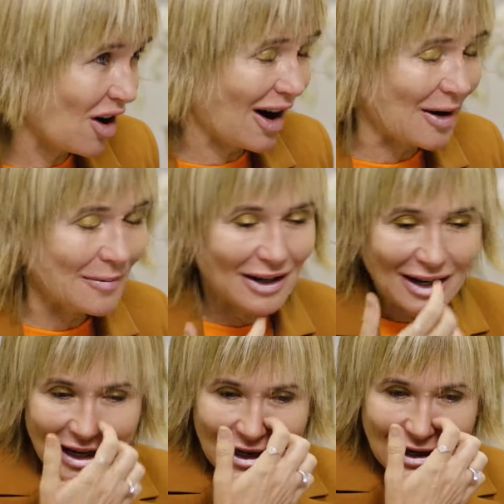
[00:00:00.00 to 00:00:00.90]
time.
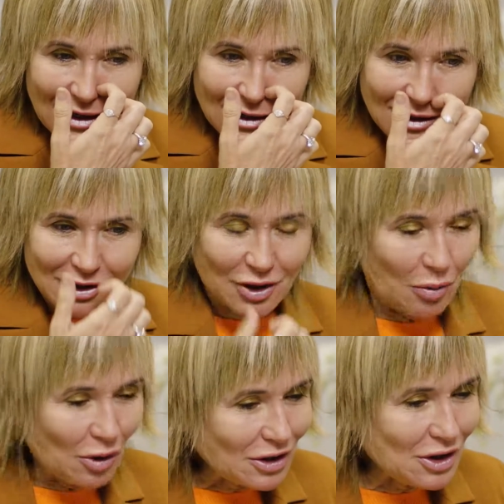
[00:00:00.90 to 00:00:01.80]

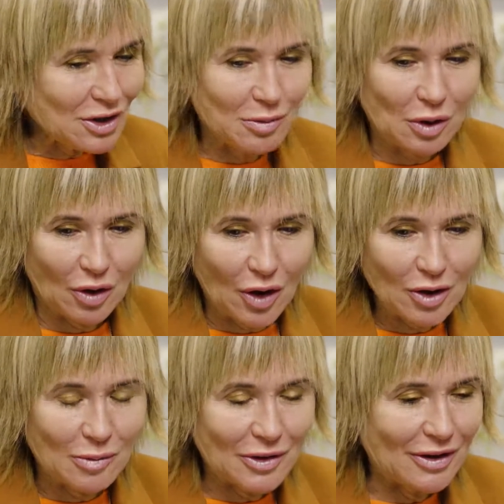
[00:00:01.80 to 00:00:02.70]
So I wanted to support
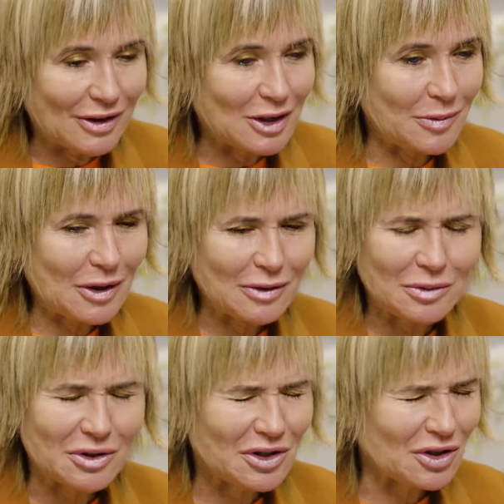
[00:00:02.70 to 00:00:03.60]
local, but their
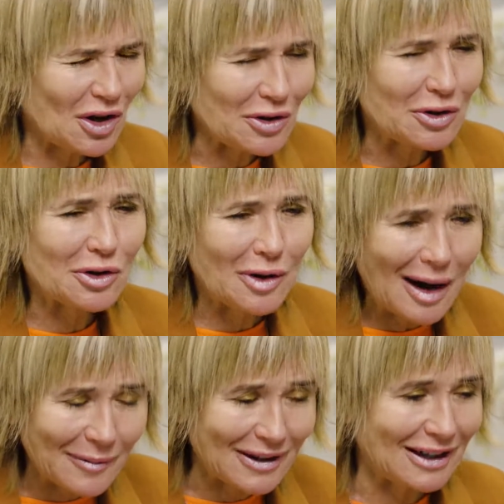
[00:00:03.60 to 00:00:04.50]
experience was so
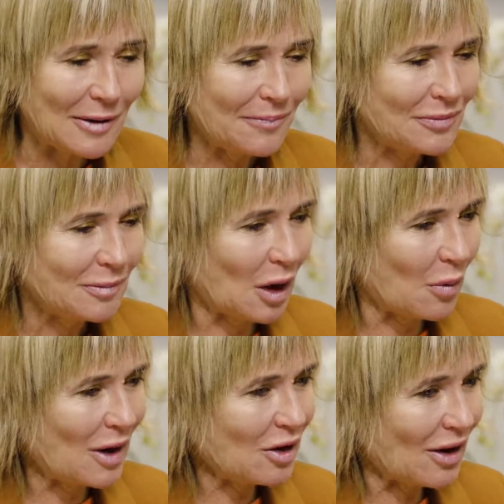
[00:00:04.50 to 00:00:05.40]
crappy.
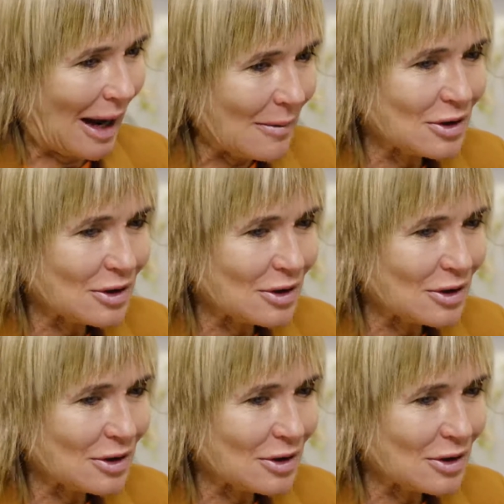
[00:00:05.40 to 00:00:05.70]
But I went on